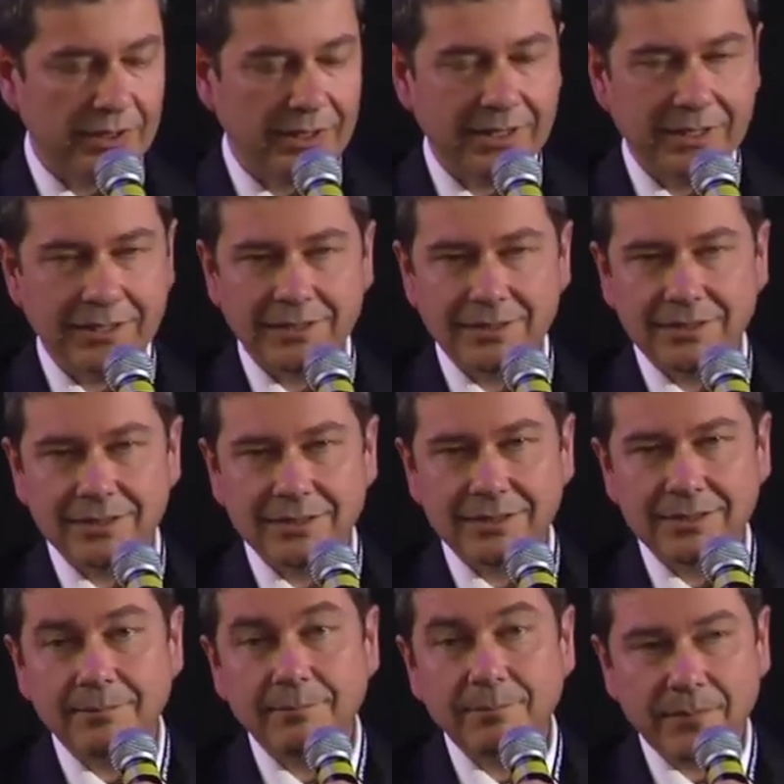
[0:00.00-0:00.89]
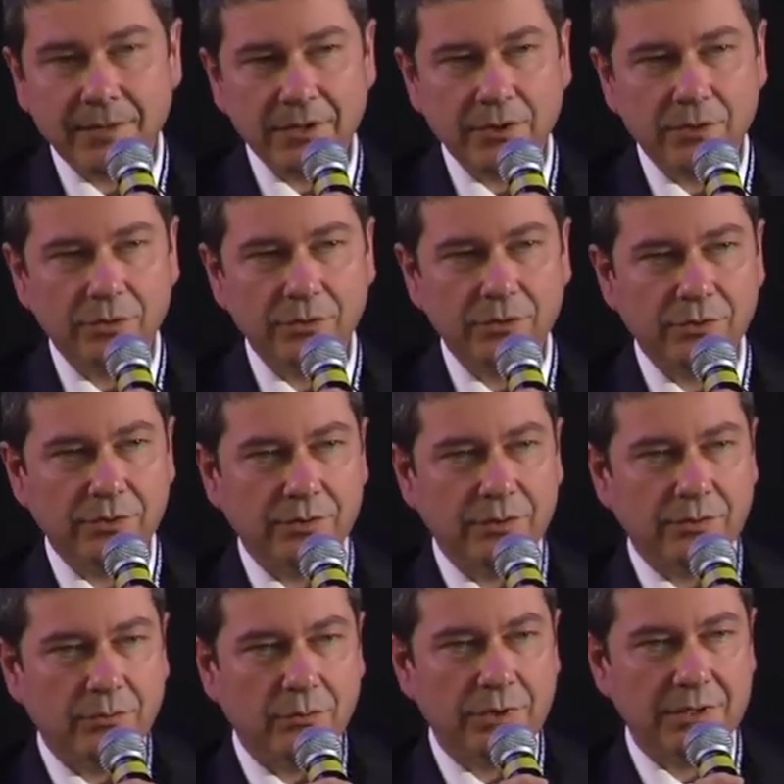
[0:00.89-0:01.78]
And uh, so
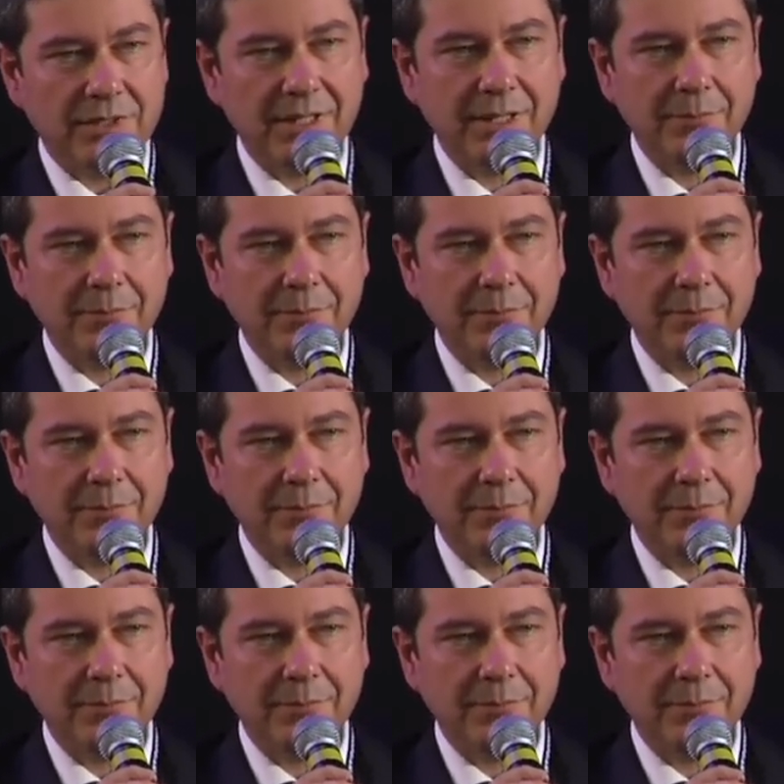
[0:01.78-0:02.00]
uh, what's